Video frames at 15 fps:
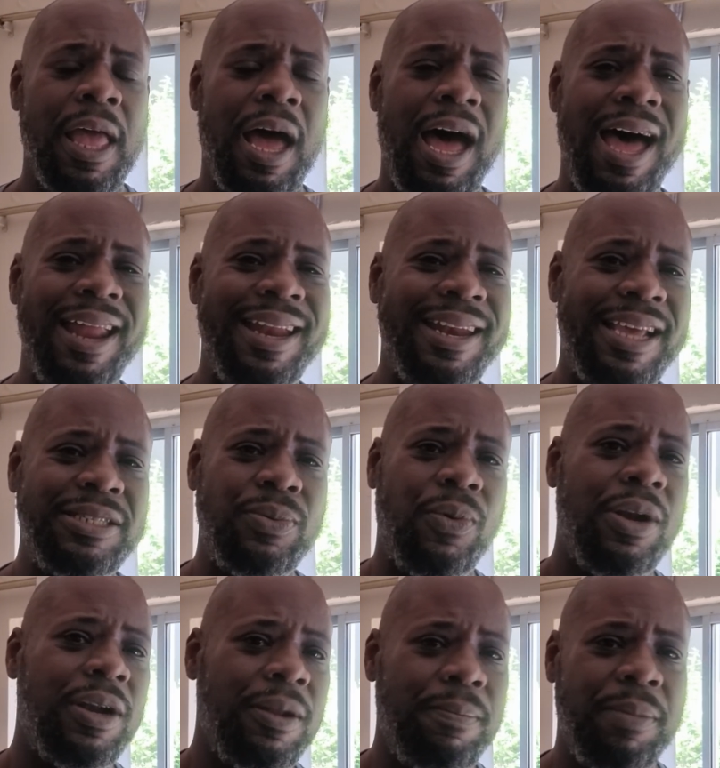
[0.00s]
And that's
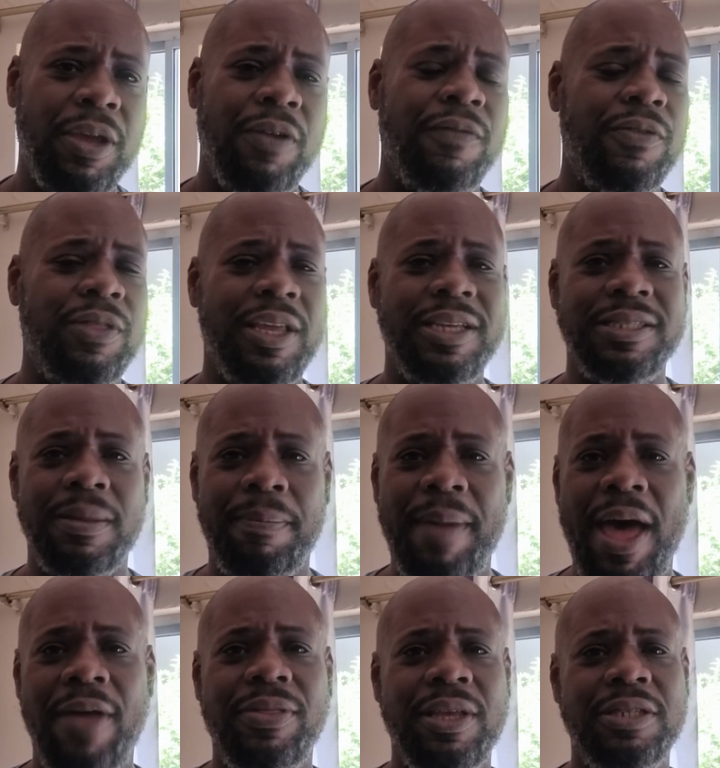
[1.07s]
one of the beautiful things
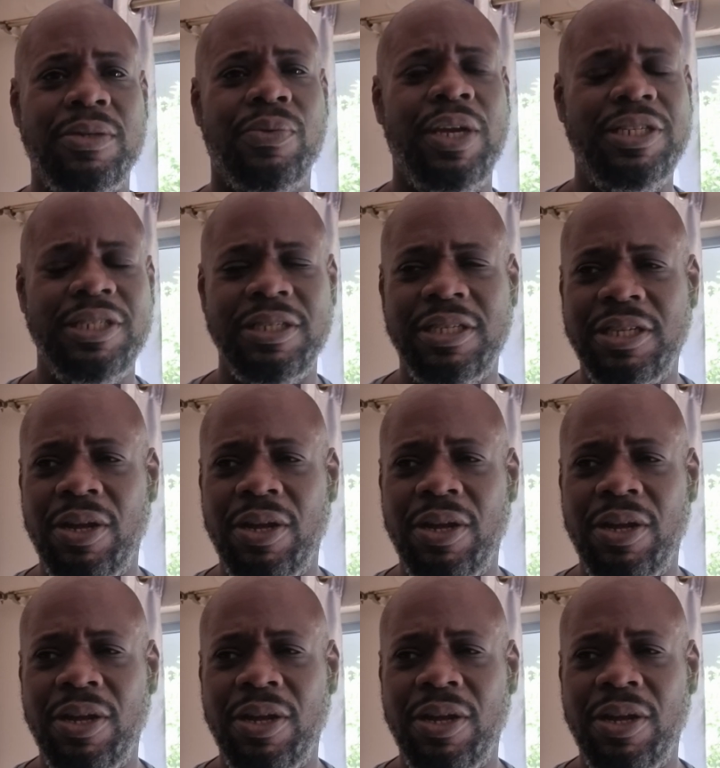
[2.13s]
about this region.